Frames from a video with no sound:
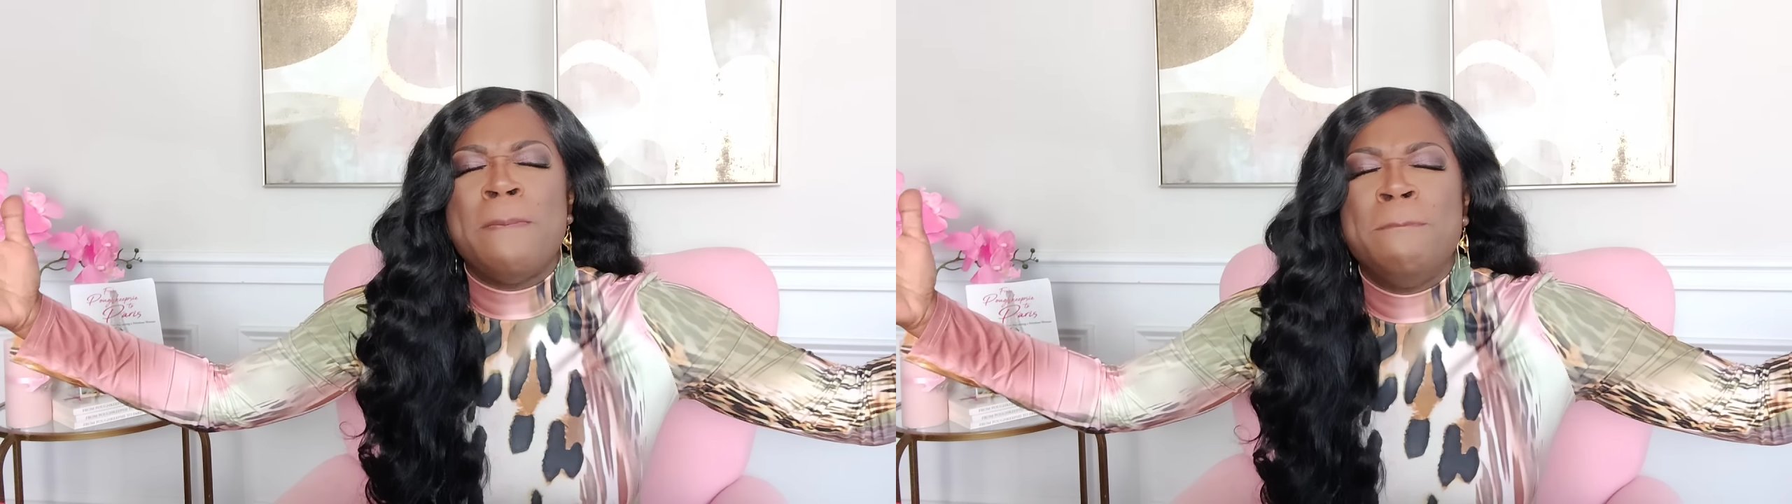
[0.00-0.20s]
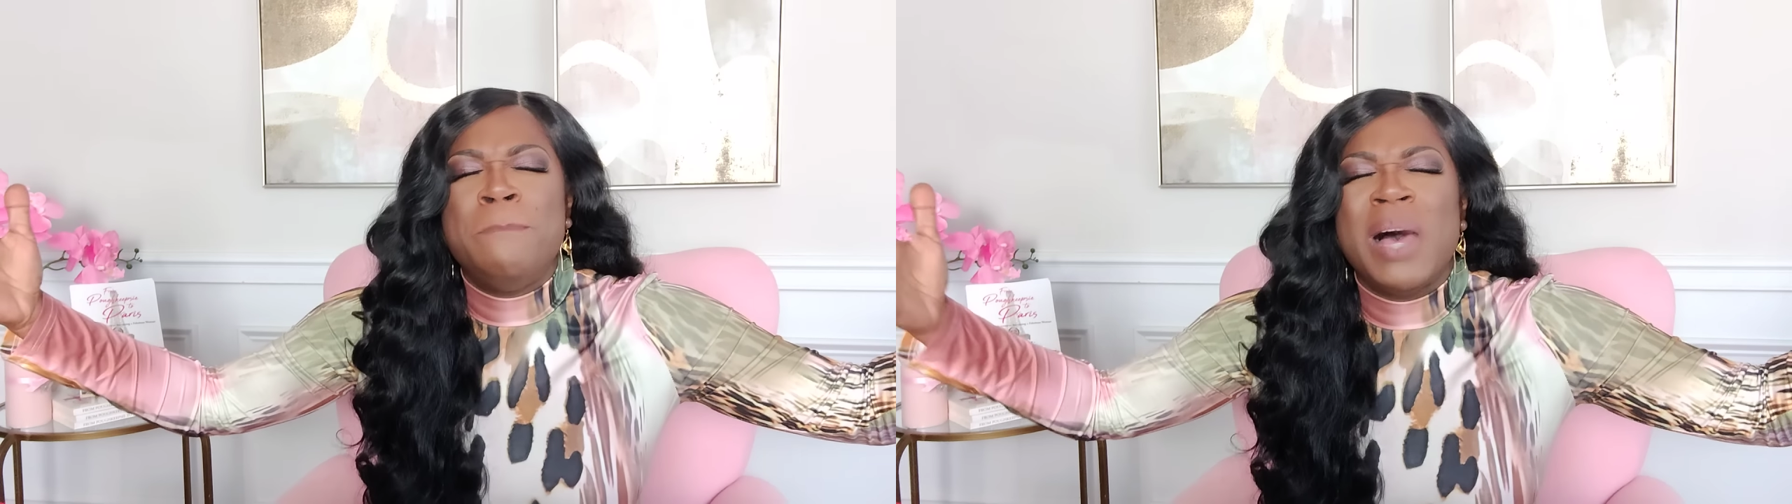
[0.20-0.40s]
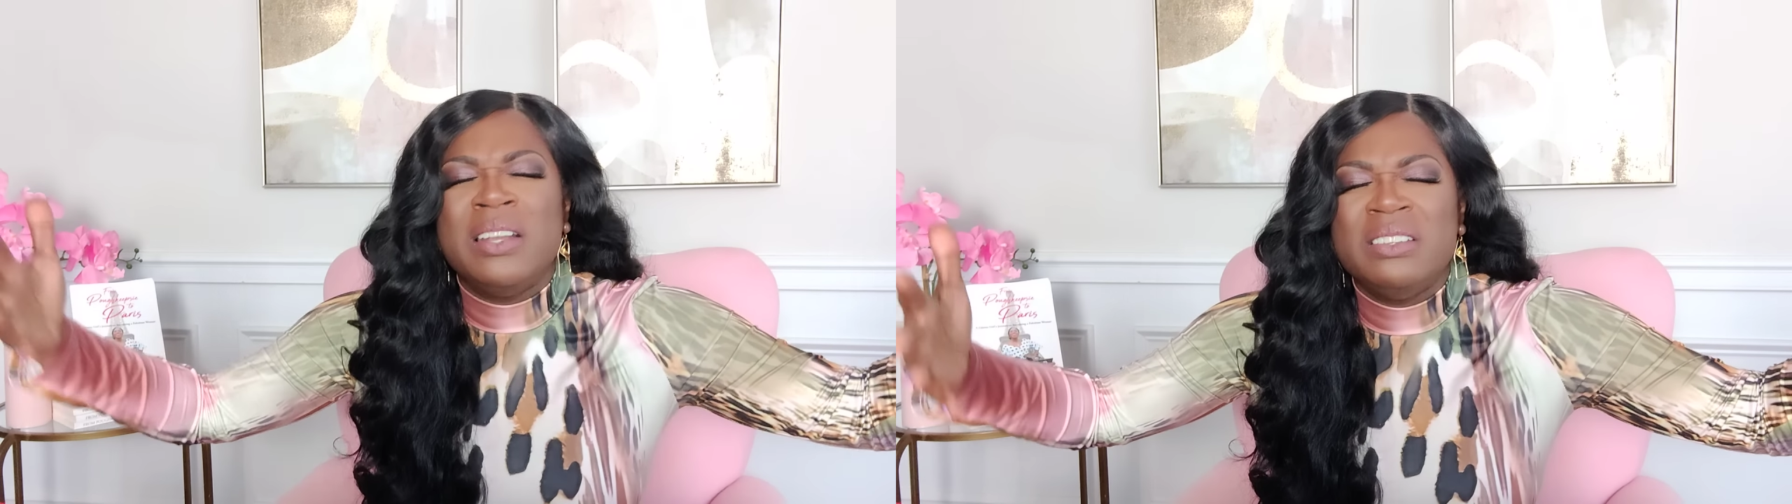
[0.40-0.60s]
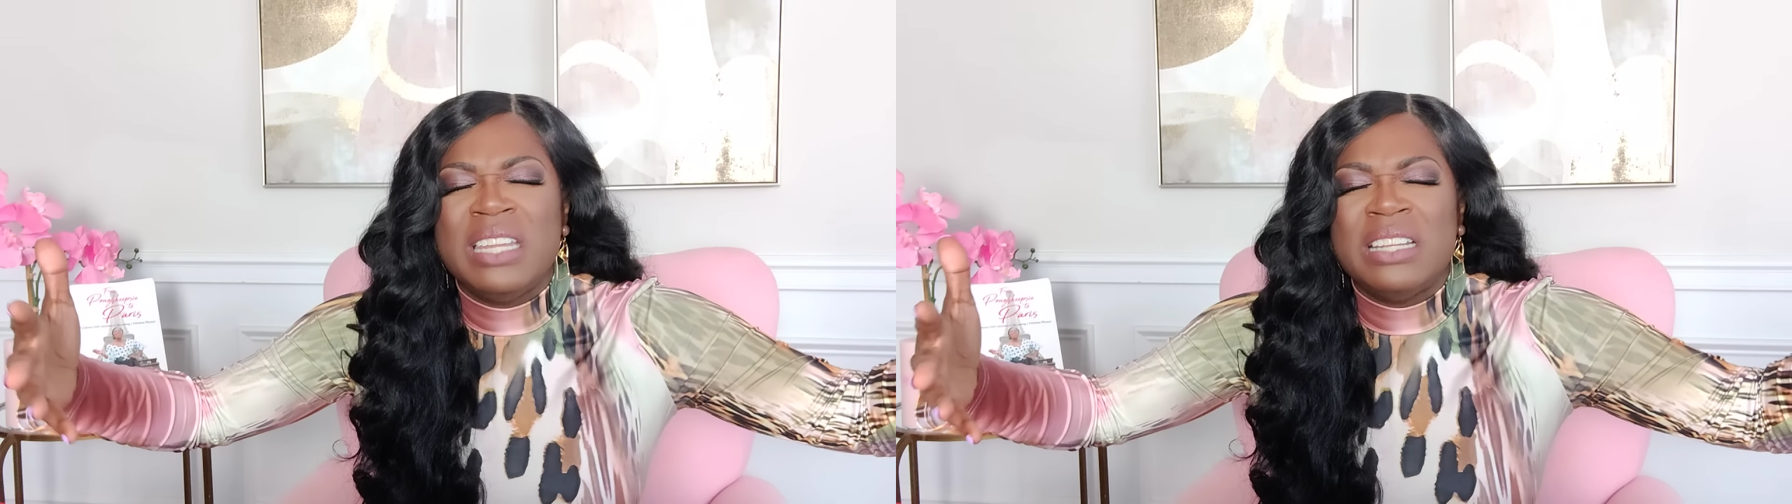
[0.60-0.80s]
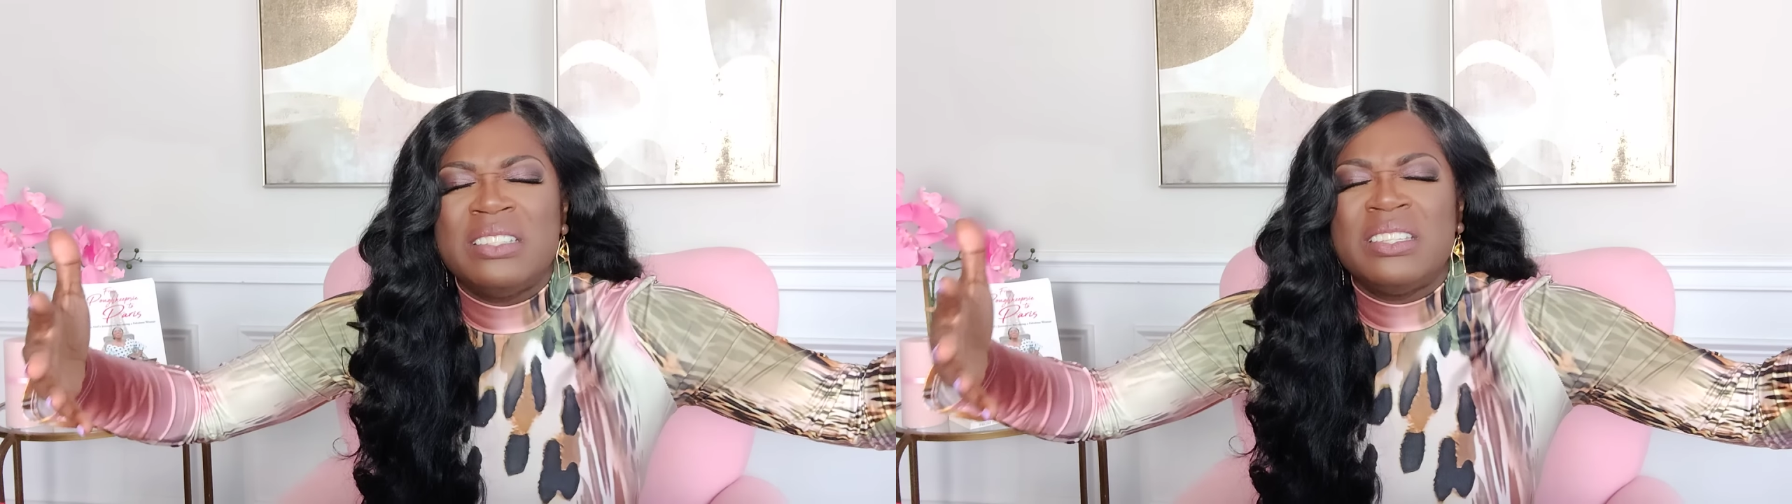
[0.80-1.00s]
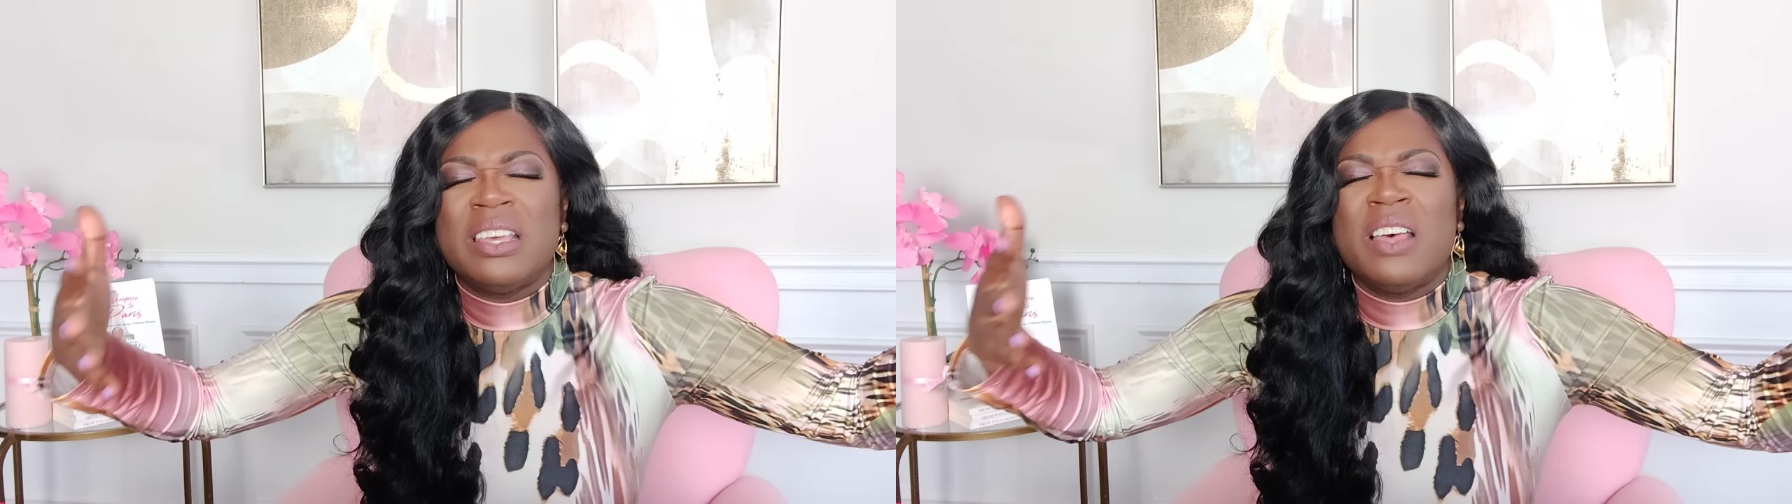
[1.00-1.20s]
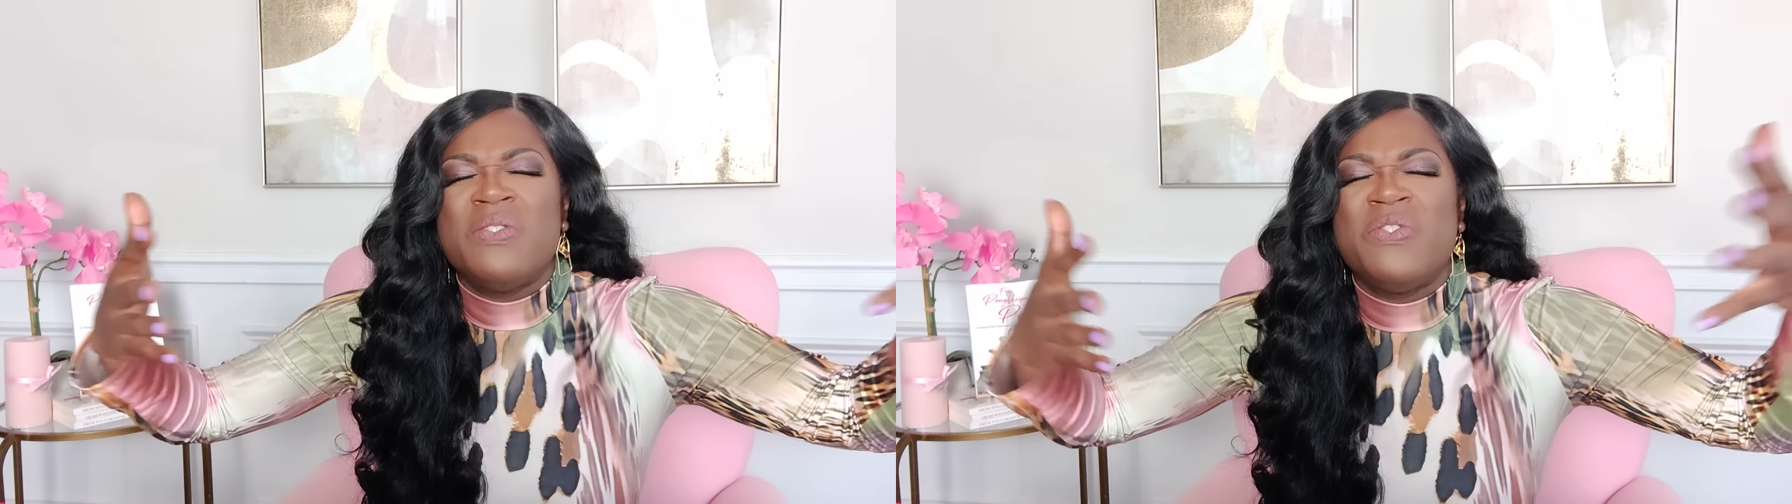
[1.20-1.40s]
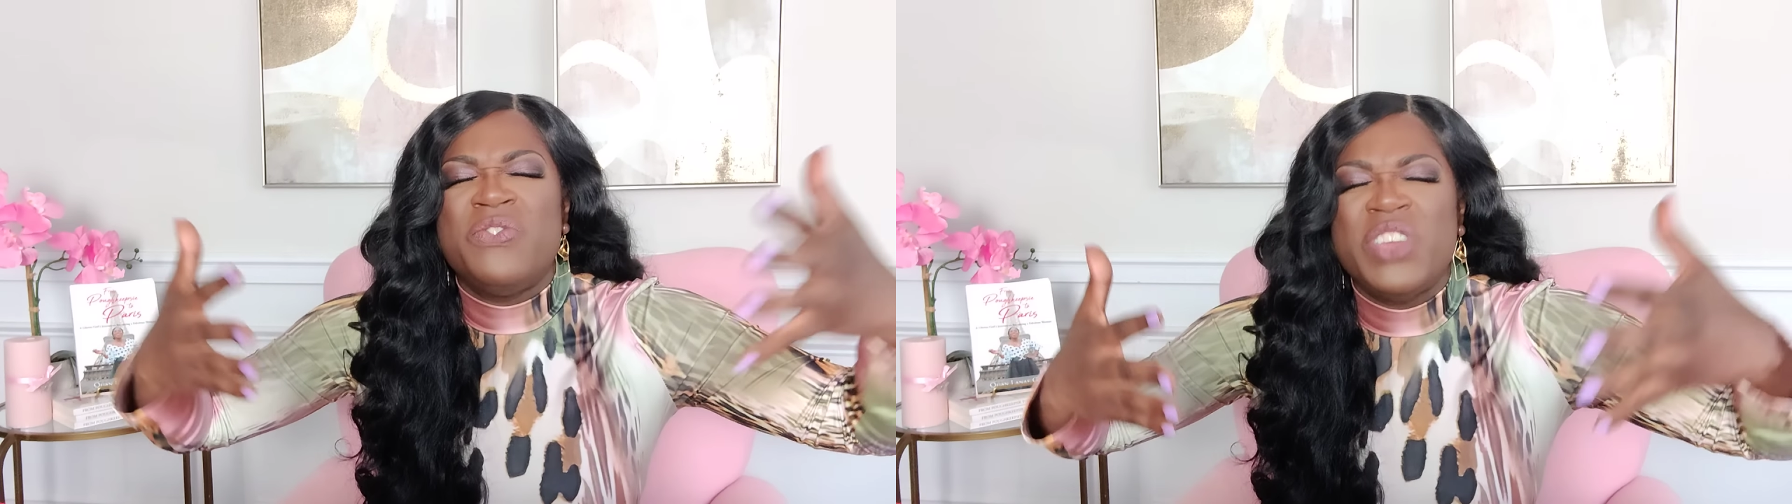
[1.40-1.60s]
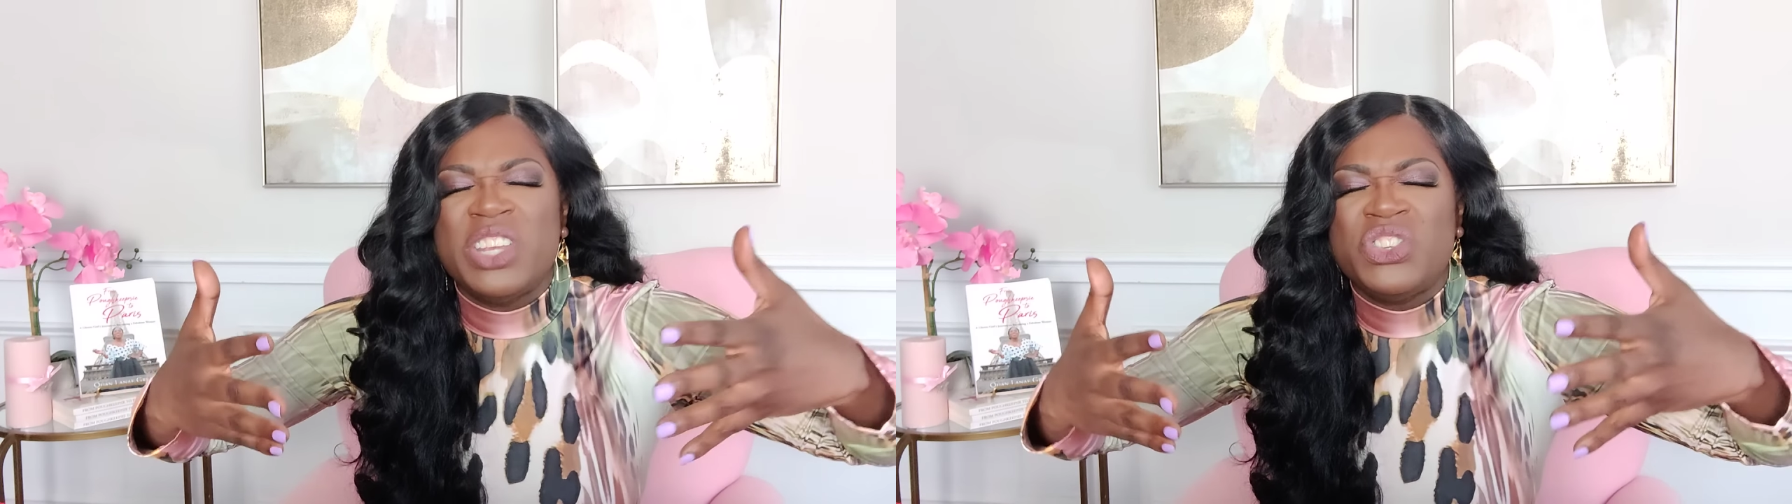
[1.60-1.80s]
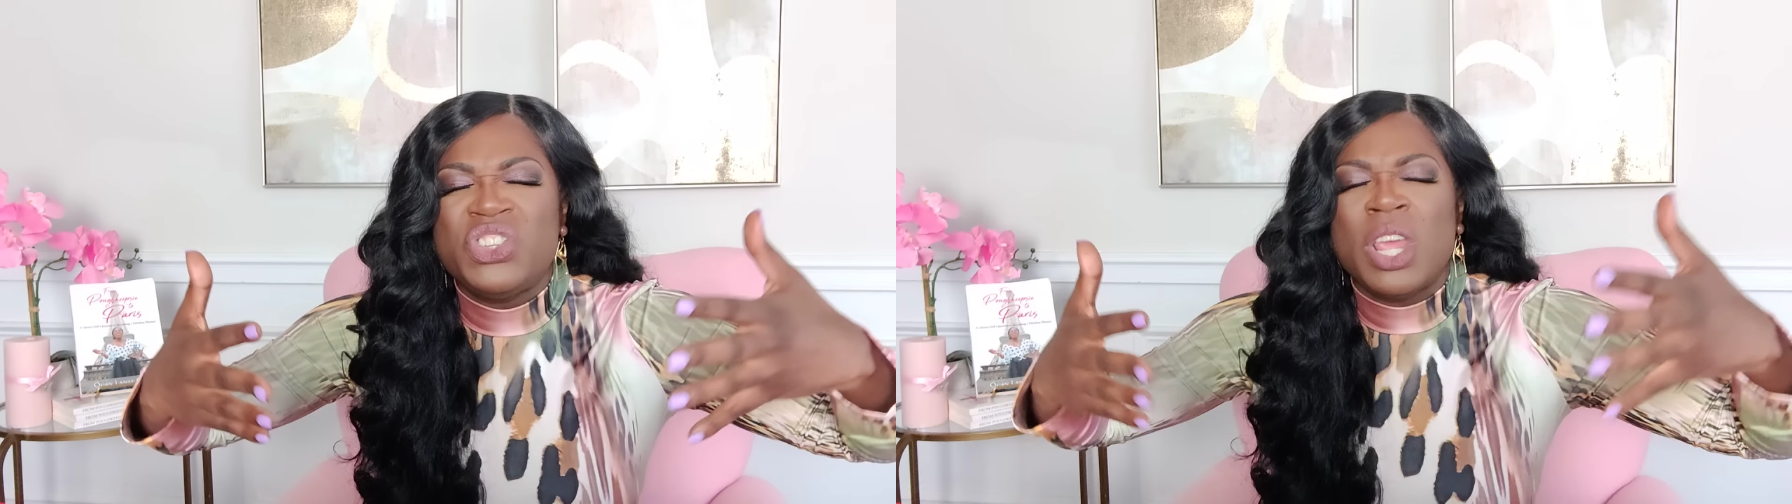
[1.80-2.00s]
abundant of
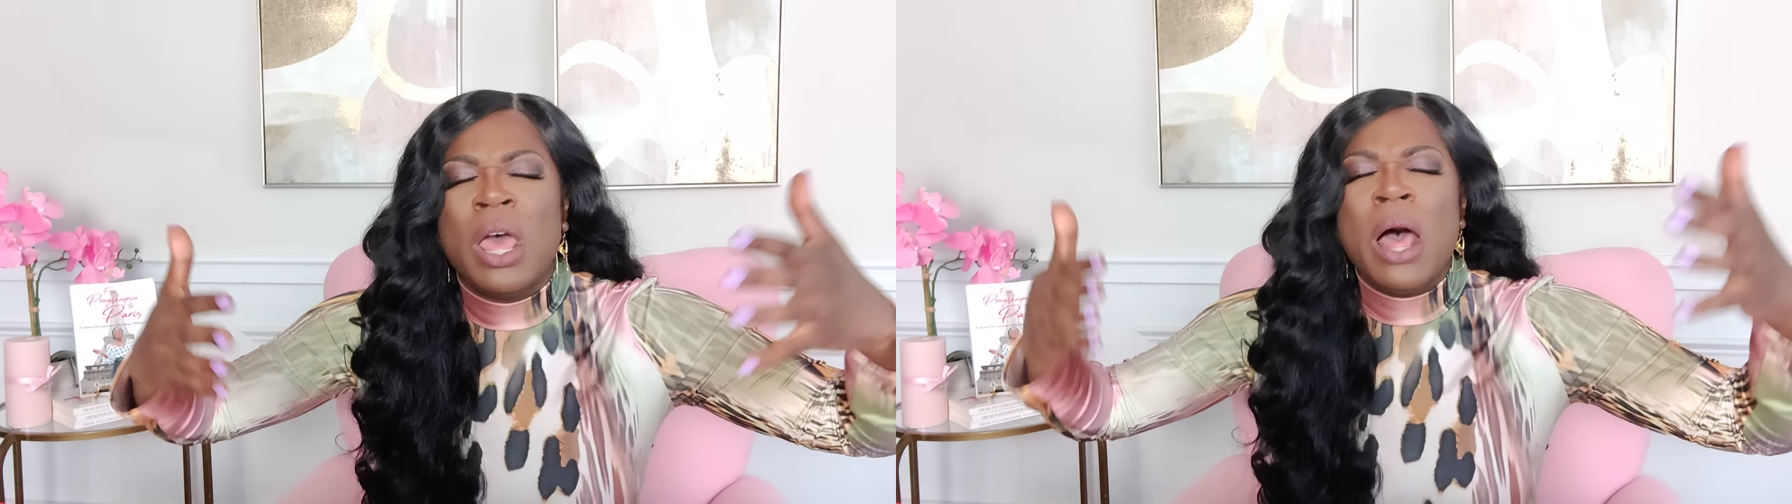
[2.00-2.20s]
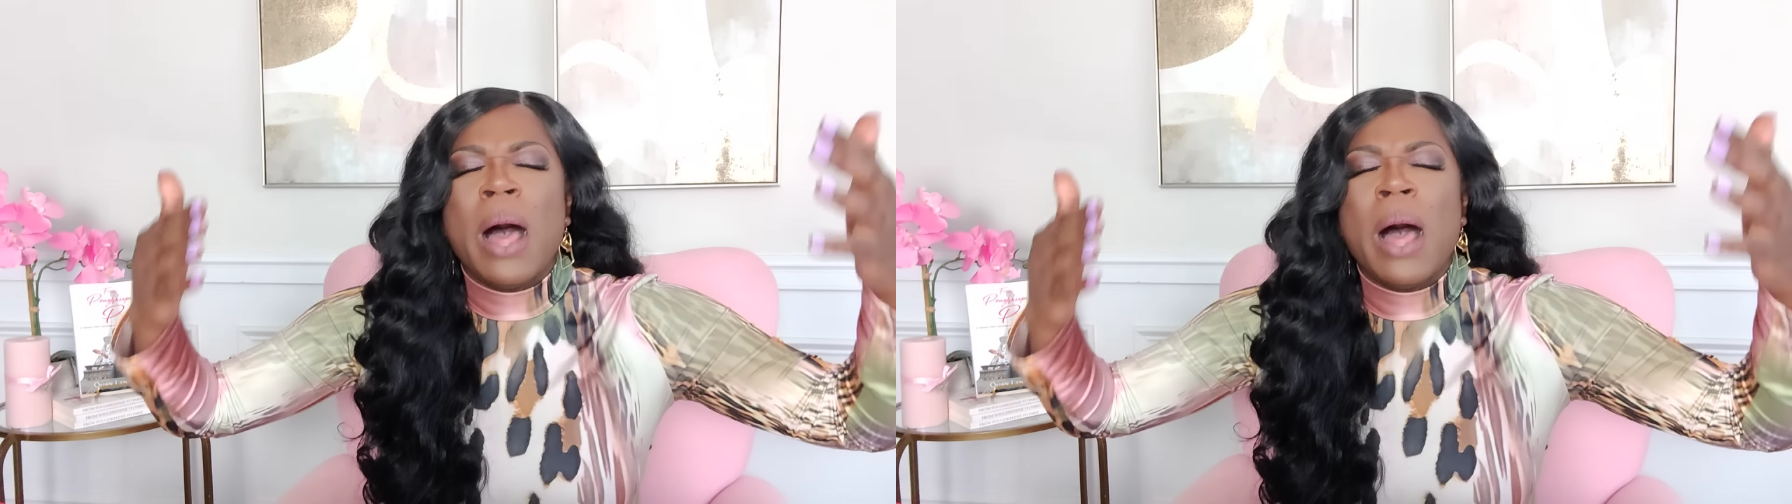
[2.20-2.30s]
fish